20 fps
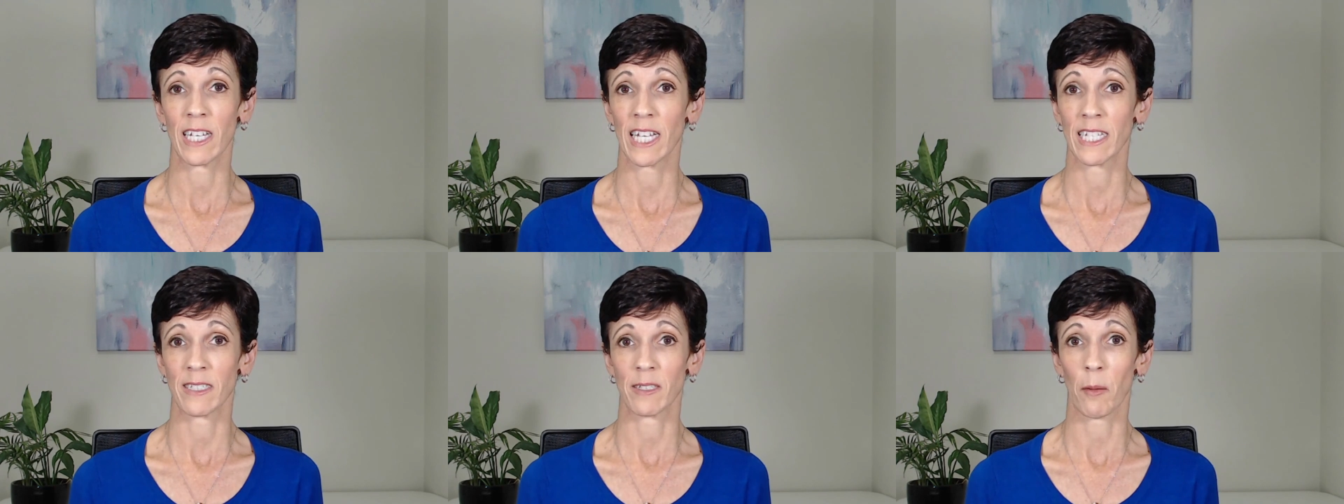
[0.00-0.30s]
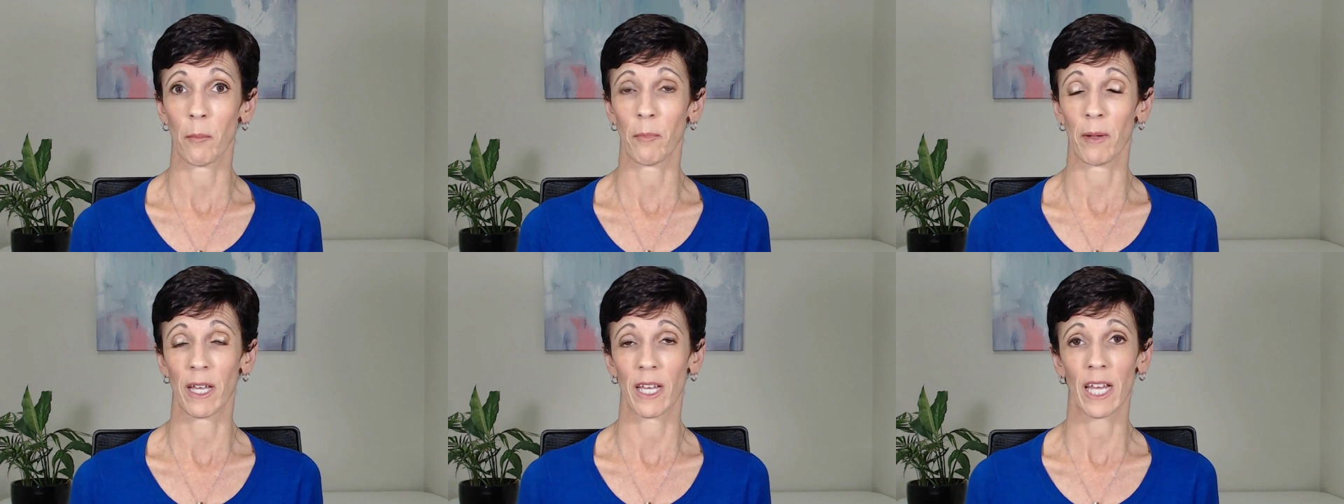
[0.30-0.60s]

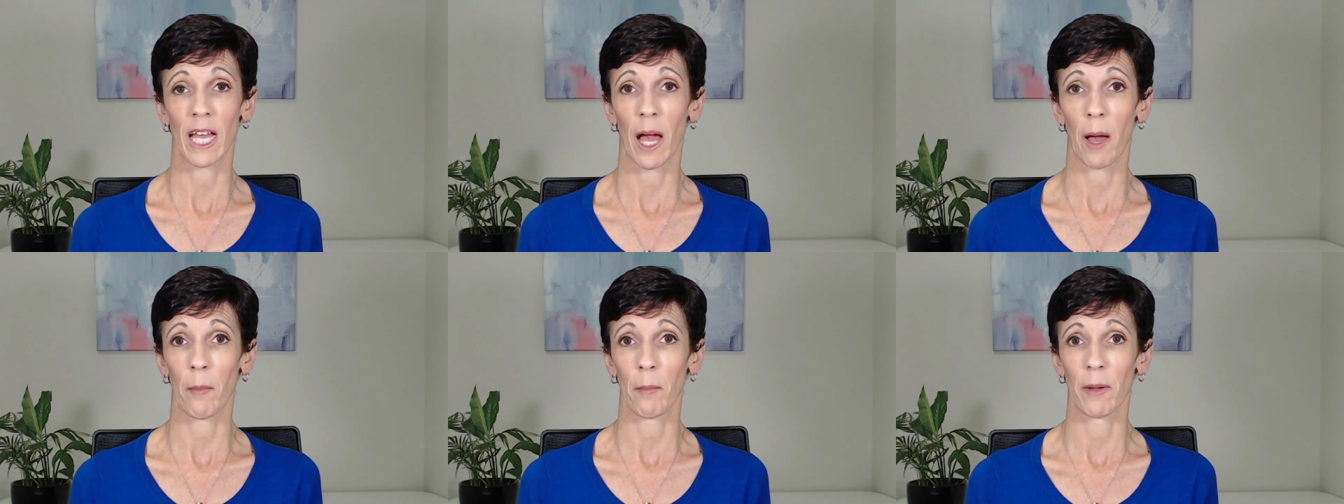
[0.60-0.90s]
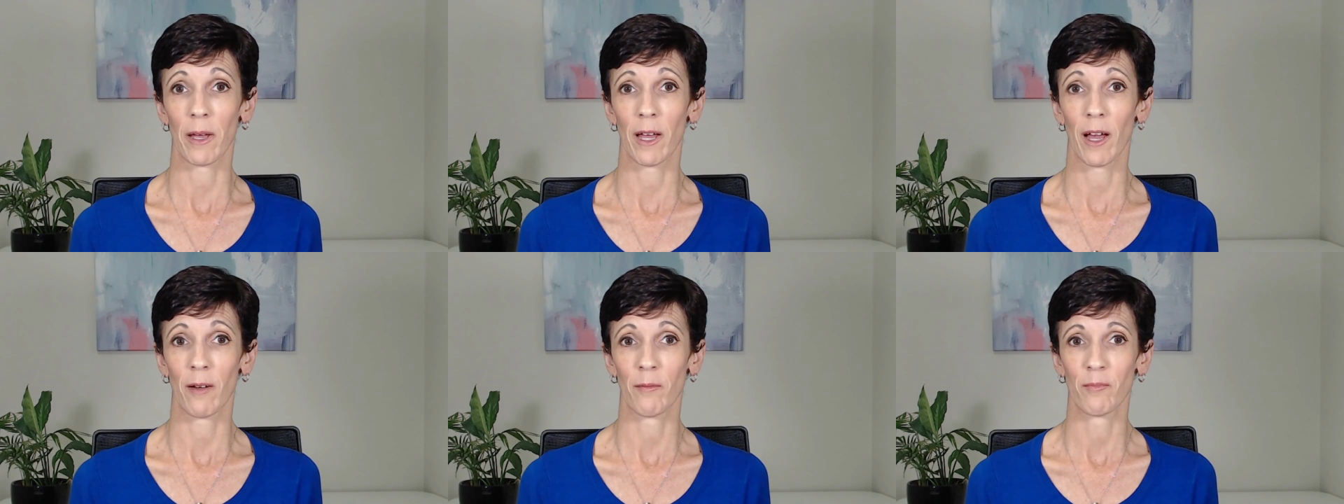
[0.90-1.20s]
ends up being
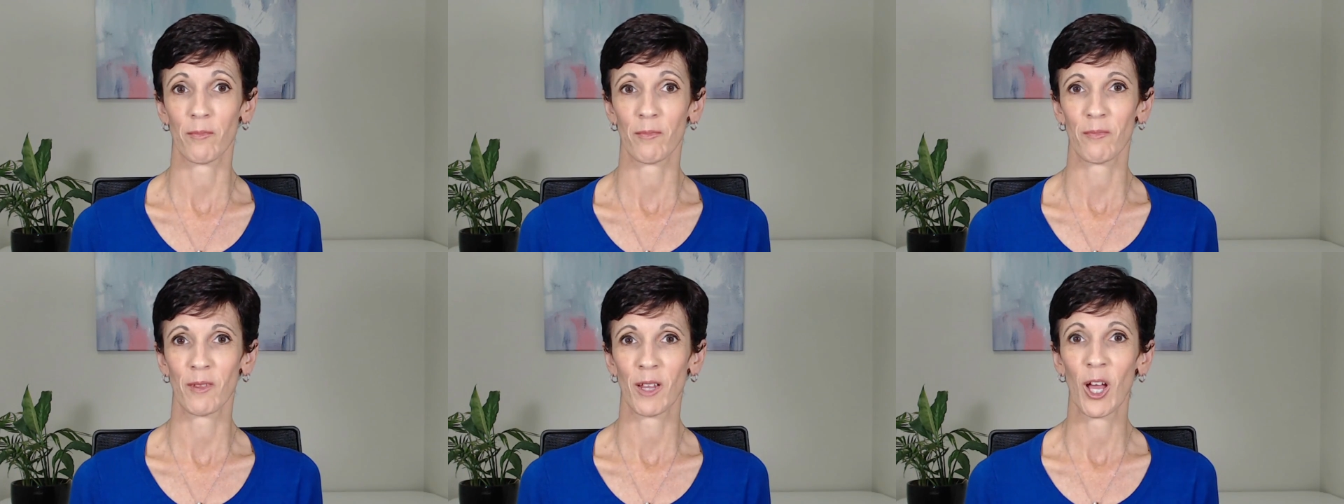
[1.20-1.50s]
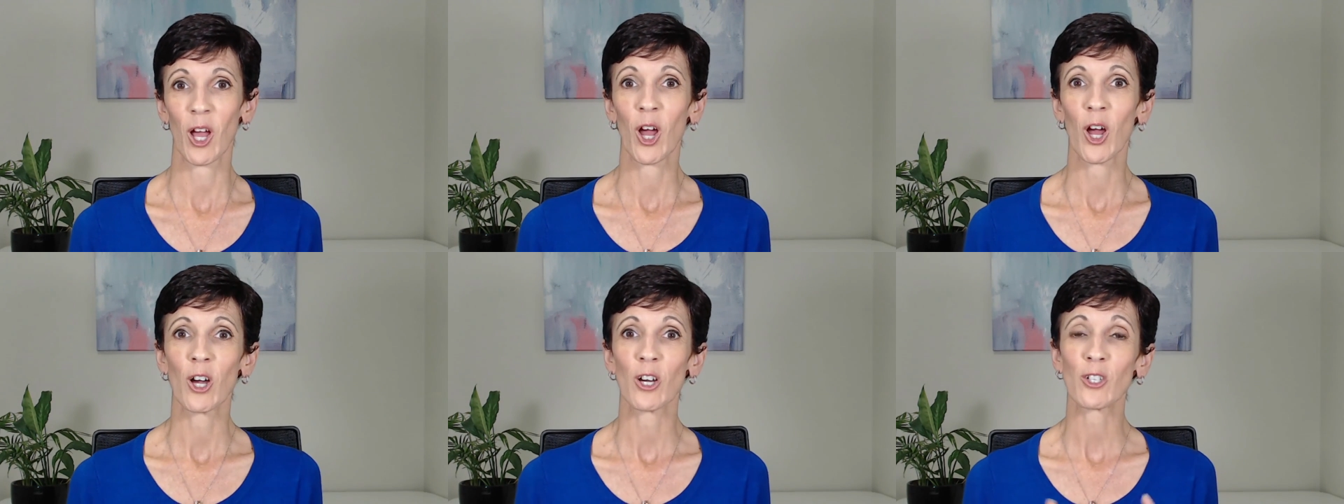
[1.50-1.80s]
happier.
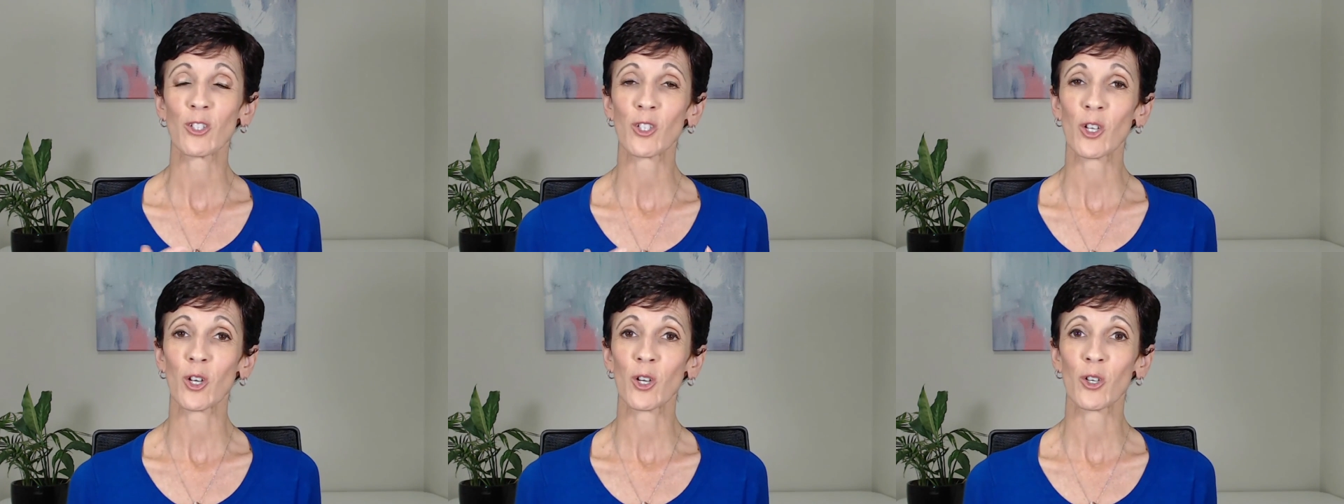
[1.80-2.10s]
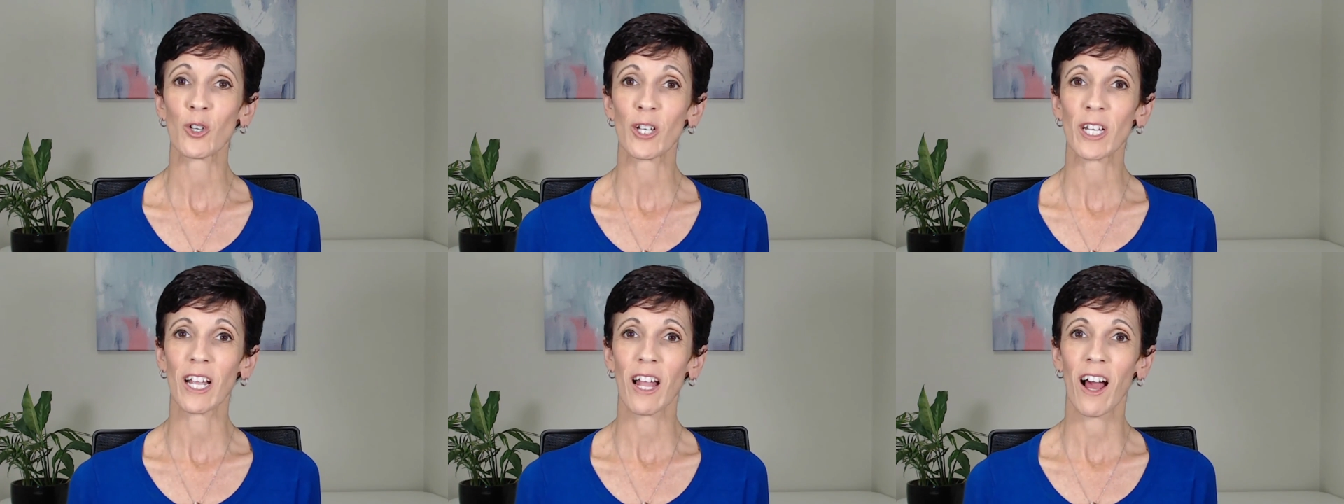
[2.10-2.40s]
So
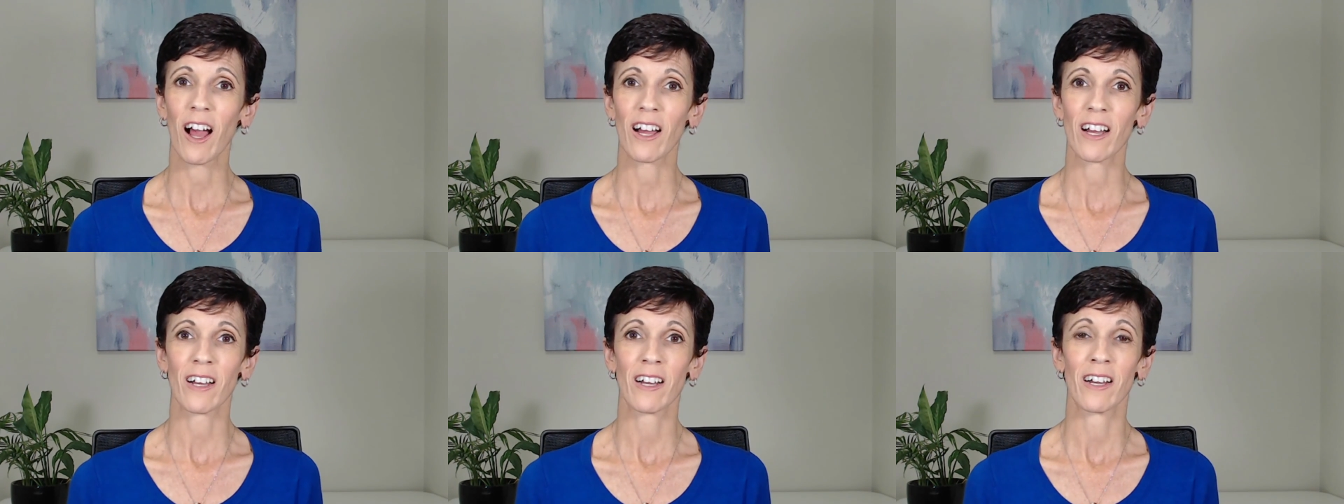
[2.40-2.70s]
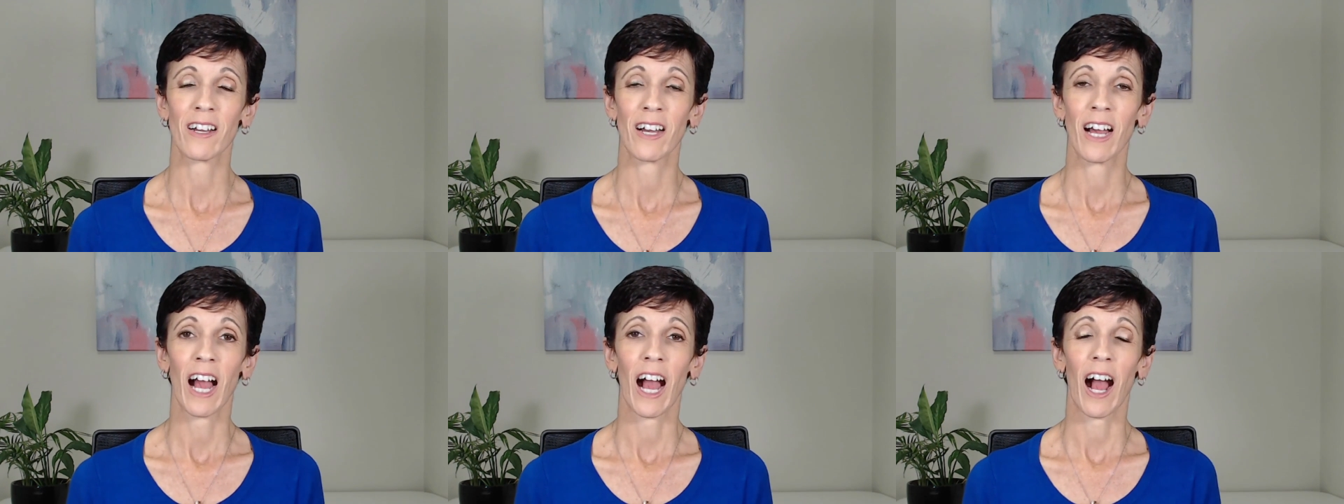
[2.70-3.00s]
good luck.